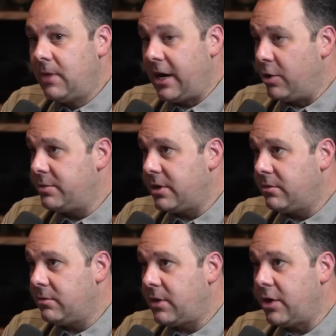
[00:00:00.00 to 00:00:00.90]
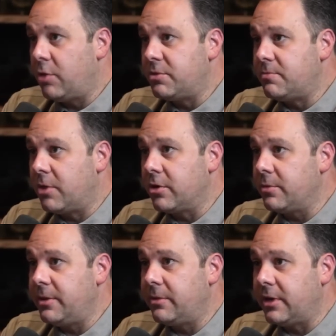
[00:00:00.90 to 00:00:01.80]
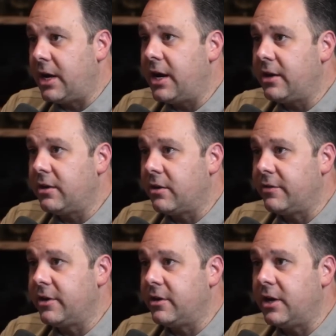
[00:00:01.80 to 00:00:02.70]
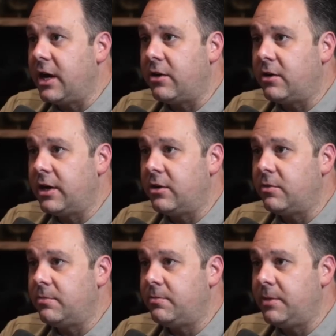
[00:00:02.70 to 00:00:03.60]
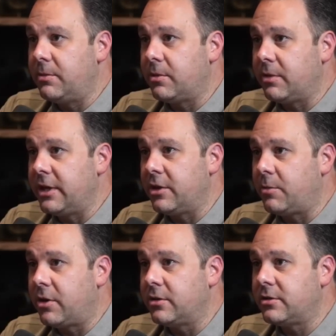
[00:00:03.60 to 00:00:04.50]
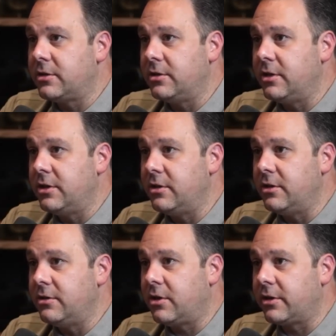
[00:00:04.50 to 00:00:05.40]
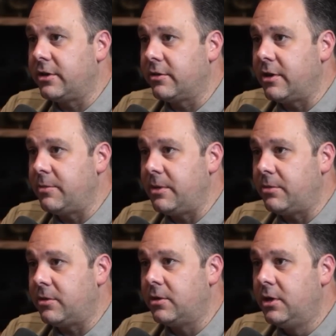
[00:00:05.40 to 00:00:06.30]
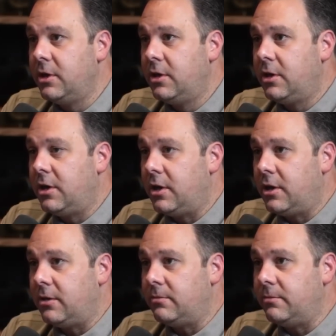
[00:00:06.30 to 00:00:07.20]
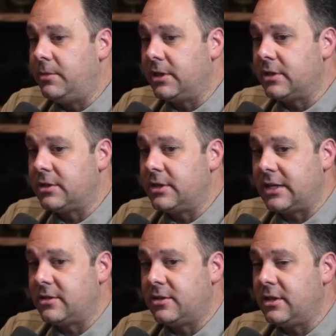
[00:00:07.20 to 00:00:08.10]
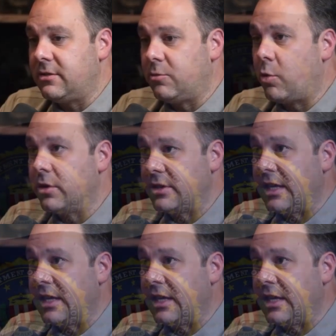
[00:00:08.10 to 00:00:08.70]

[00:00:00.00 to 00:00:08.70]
I hope so. I hope smarter people than I are figuring it out. I hope people are playing their parts and in talking to the right people, because the war is